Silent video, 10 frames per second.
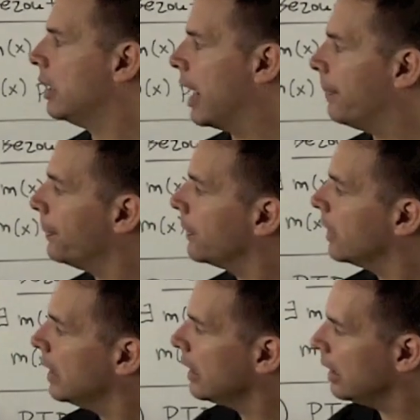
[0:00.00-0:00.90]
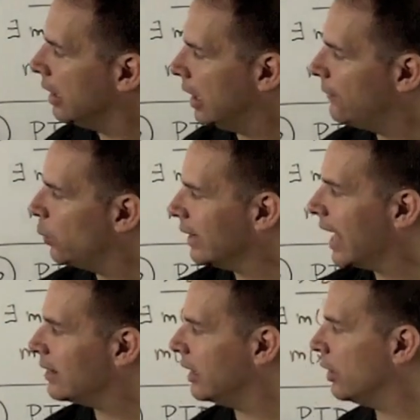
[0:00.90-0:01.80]
Now, if we
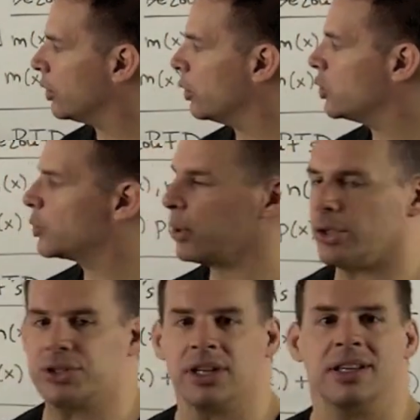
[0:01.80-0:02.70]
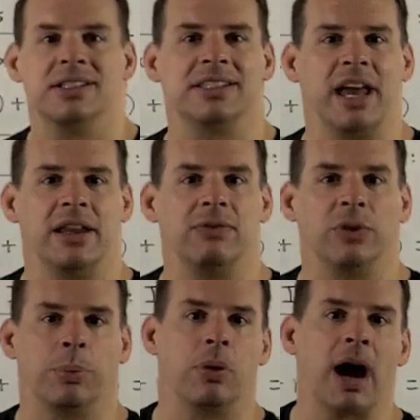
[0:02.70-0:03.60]
let the irreducibles stand in
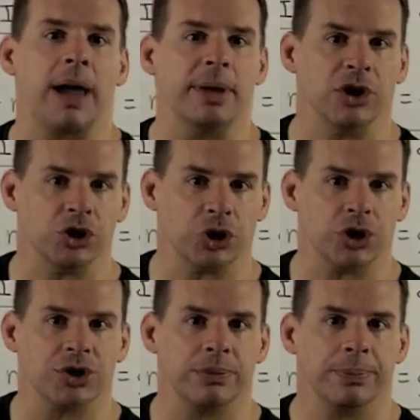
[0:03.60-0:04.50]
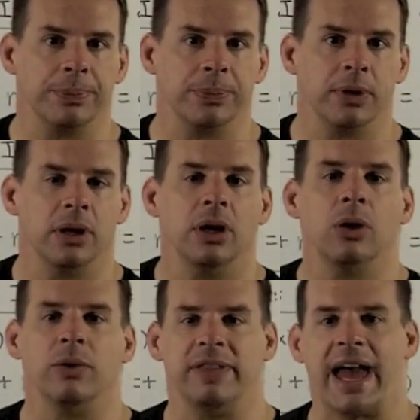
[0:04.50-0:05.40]
for the prime integers,
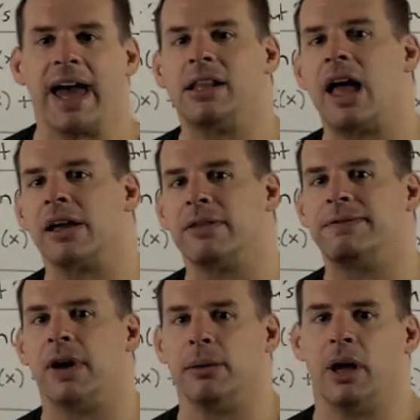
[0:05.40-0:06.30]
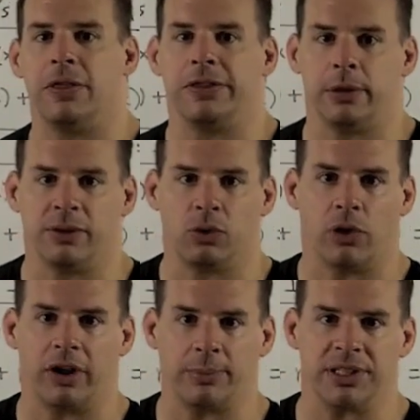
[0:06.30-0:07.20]
we have the analog of the fundamental theorem of
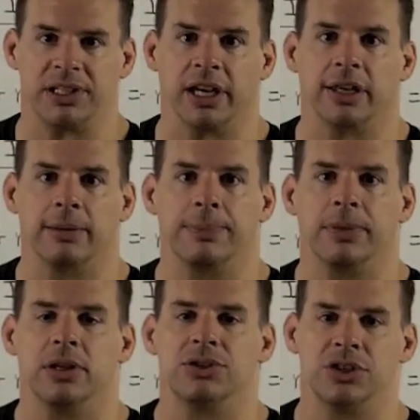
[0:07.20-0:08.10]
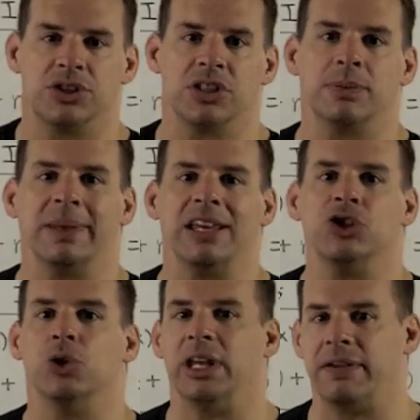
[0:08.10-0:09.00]
arithmetic. So this just
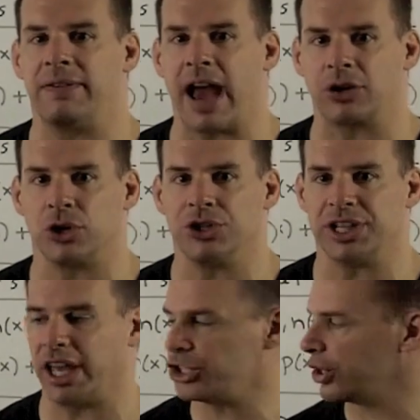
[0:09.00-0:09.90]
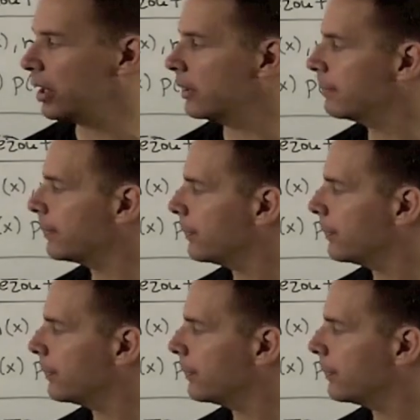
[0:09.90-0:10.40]
means unique factorization.